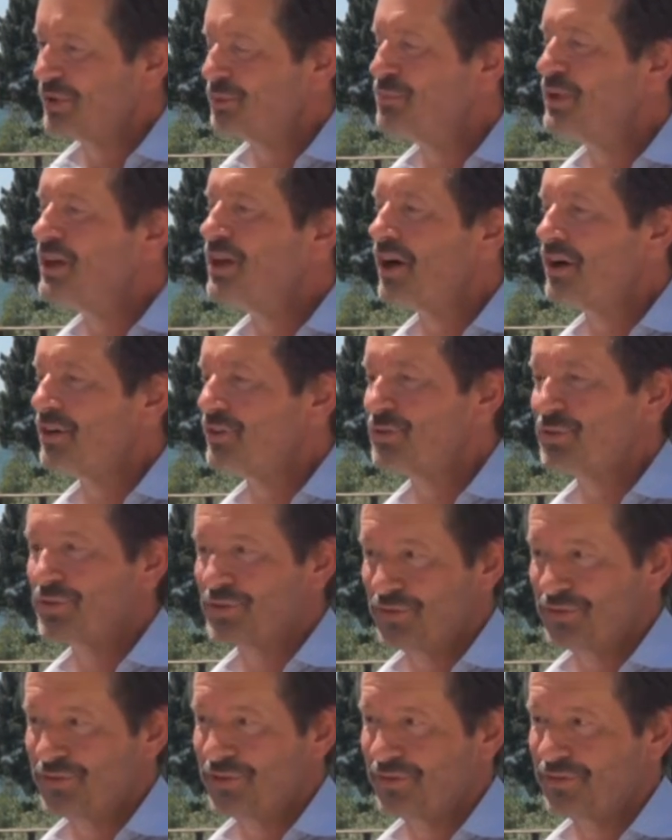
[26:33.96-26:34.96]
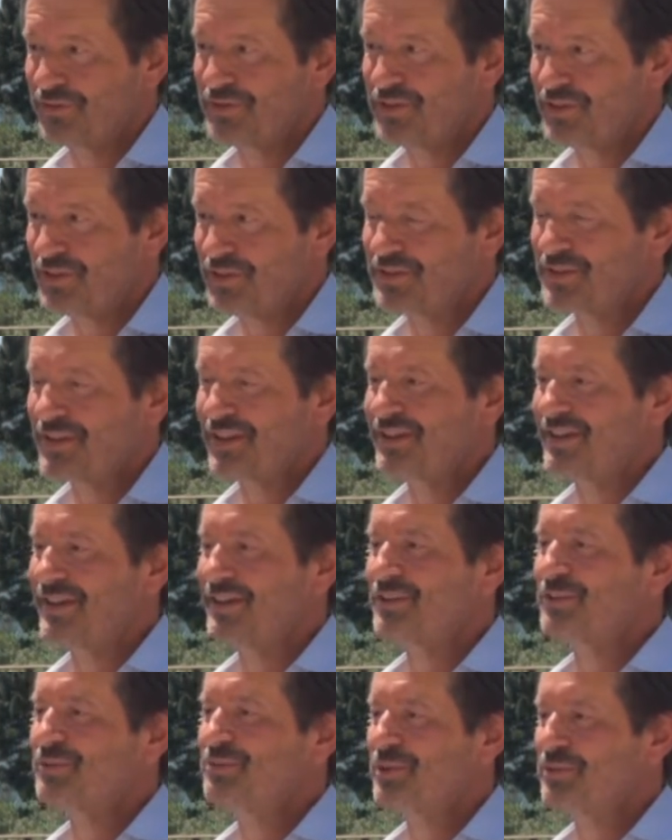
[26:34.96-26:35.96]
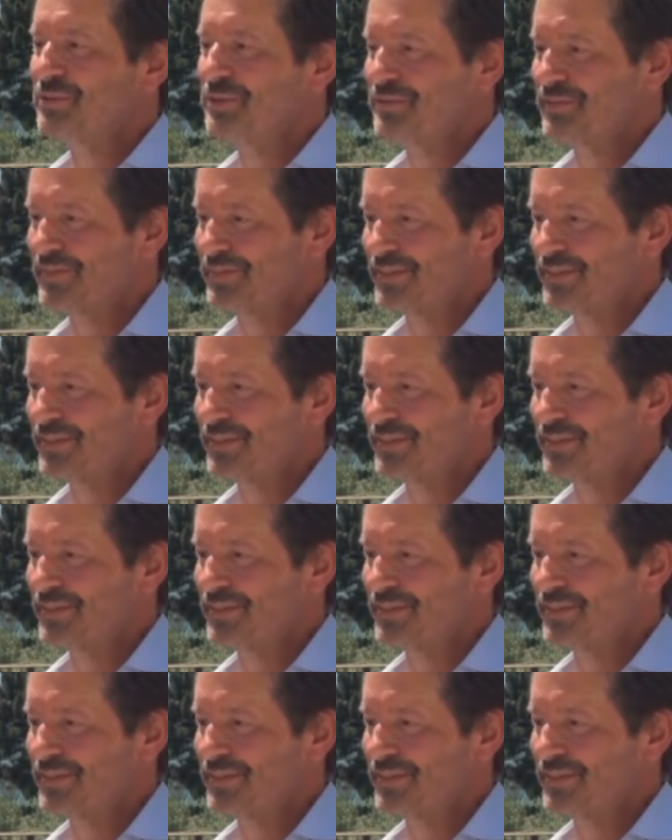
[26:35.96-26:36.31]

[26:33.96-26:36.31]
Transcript: So but be honest with yourself when you design that experiment.